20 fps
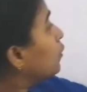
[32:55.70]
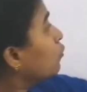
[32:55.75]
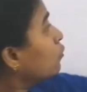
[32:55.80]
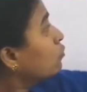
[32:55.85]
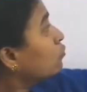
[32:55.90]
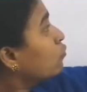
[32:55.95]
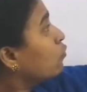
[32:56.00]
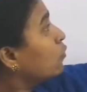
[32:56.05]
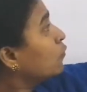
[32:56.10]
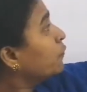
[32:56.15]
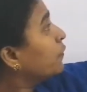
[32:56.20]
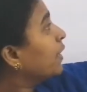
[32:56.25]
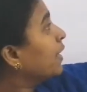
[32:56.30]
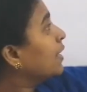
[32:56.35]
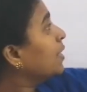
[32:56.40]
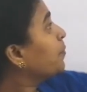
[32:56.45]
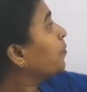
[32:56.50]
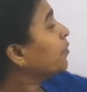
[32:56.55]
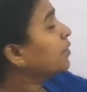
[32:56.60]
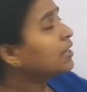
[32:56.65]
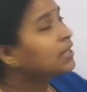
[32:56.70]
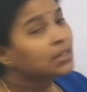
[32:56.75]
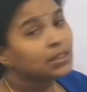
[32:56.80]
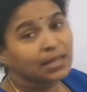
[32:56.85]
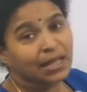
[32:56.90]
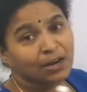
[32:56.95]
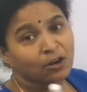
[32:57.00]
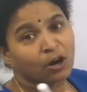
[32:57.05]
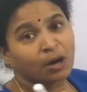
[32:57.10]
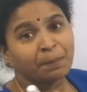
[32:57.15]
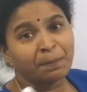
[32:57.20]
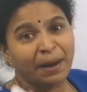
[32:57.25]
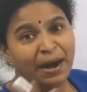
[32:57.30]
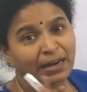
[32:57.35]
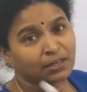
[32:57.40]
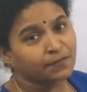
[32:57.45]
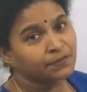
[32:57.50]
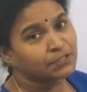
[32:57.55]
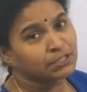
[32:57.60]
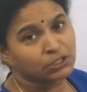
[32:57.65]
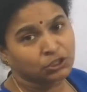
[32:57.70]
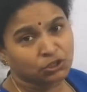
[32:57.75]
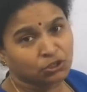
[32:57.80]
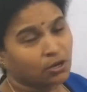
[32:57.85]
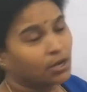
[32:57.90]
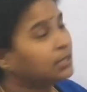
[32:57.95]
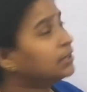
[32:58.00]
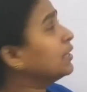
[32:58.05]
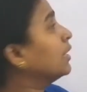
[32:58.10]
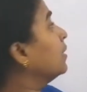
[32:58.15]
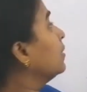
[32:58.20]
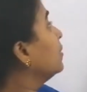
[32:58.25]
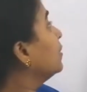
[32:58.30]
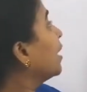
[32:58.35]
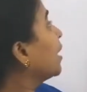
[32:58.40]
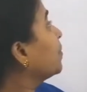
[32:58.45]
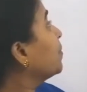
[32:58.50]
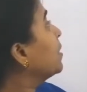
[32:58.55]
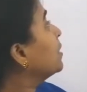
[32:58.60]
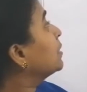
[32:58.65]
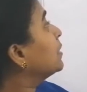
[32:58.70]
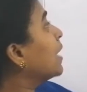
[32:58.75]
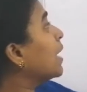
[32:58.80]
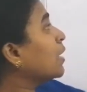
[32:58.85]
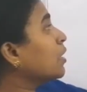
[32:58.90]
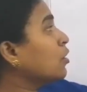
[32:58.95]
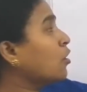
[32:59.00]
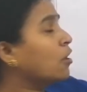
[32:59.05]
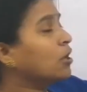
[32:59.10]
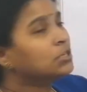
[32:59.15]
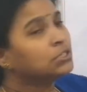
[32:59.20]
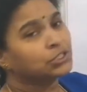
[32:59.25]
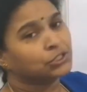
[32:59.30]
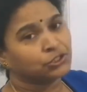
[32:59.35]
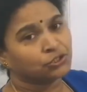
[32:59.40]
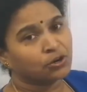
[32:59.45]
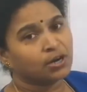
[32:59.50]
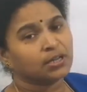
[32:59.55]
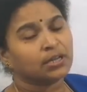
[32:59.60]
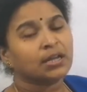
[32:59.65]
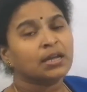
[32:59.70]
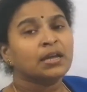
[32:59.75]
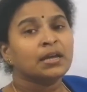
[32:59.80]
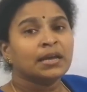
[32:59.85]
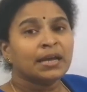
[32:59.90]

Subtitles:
they don't code for any protein, they are not part of cistron then. That means they are non-cistronic.